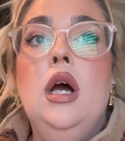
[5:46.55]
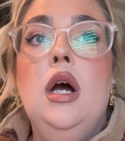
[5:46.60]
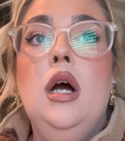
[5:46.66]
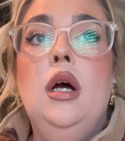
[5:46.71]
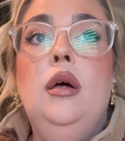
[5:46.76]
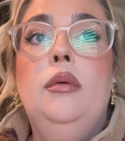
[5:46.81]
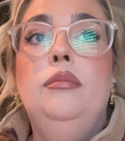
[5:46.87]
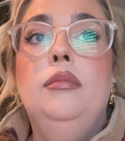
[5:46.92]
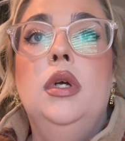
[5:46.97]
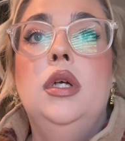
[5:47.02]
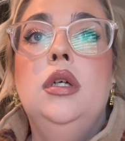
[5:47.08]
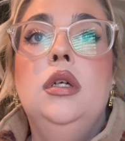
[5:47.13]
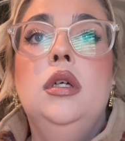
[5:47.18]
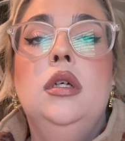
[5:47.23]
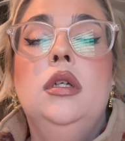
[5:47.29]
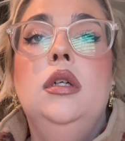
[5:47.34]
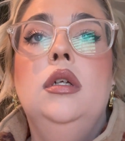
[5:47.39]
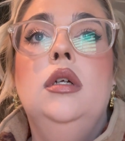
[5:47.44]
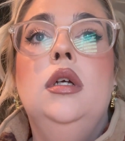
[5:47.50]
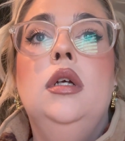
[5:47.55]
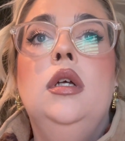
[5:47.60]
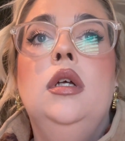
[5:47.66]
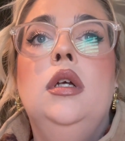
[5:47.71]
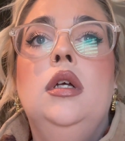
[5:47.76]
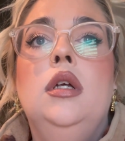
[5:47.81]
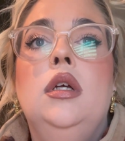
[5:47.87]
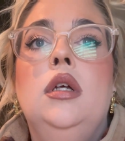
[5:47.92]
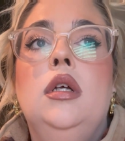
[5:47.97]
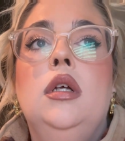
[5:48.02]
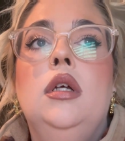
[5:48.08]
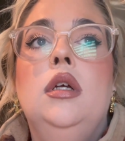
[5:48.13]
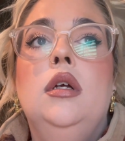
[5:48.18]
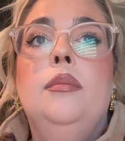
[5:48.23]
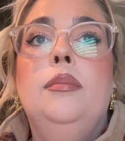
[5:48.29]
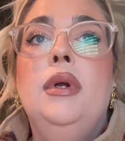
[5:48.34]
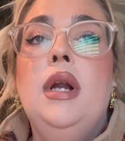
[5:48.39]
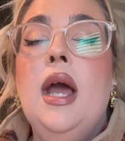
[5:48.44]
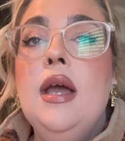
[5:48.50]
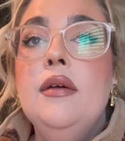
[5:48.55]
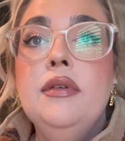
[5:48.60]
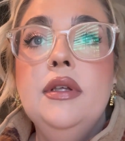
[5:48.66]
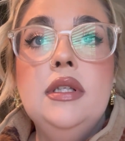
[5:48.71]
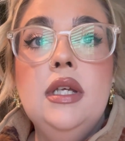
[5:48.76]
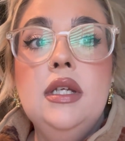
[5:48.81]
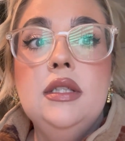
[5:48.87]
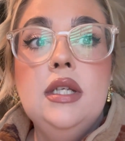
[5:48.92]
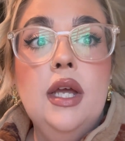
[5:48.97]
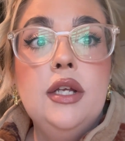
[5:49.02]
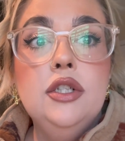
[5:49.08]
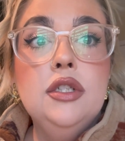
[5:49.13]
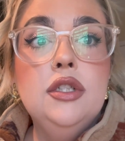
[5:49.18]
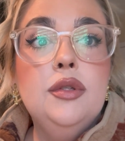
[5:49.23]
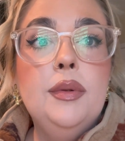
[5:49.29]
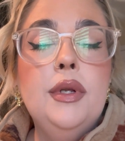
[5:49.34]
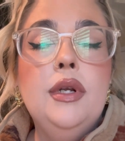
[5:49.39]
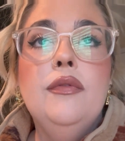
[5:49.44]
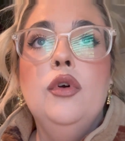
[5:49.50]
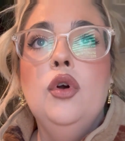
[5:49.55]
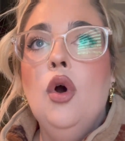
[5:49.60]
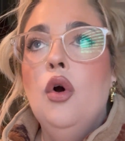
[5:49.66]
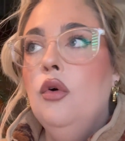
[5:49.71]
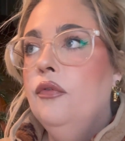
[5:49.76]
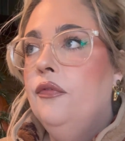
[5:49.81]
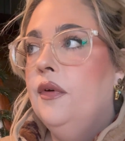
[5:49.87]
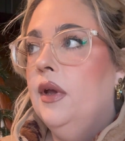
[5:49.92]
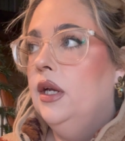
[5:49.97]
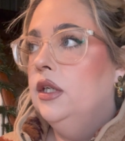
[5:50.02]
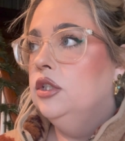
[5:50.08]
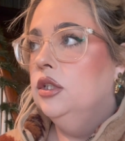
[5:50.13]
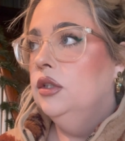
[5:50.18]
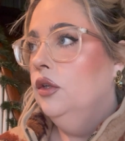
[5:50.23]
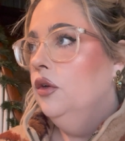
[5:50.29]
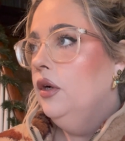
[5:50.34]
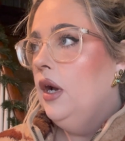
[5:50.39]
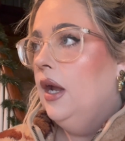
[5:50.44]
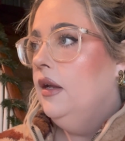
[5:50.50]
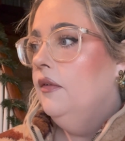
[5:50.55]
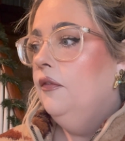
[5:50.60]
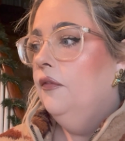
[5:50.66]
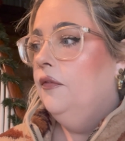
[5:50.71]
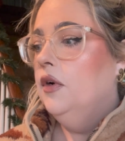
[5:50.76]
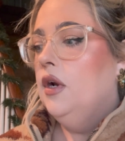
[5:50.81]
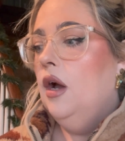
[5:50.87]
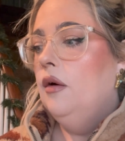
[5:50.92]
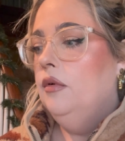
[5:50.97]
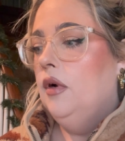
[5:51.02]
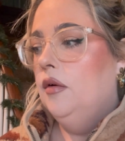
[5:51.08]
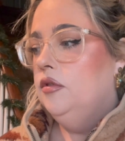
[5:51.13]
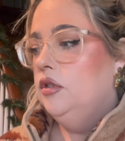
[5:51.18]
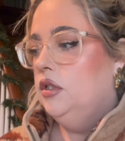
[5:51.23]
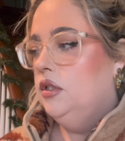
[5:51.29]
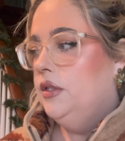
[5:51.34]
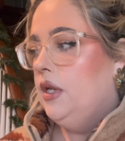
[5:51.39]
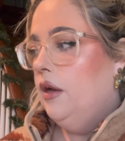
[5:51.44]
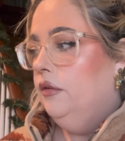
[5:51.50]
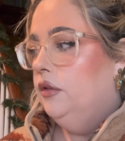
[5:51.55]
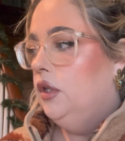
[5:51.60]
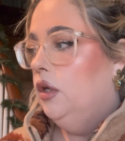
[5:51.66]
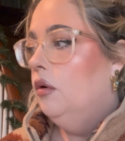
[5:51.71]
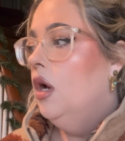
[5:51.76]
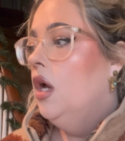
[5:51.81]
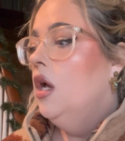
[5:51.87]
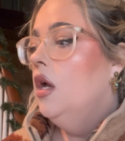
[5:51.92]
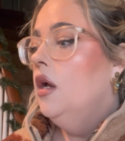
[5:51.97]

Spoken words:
But I have like the attention span of a goldfish. Look, I even forgot what I was just telling you.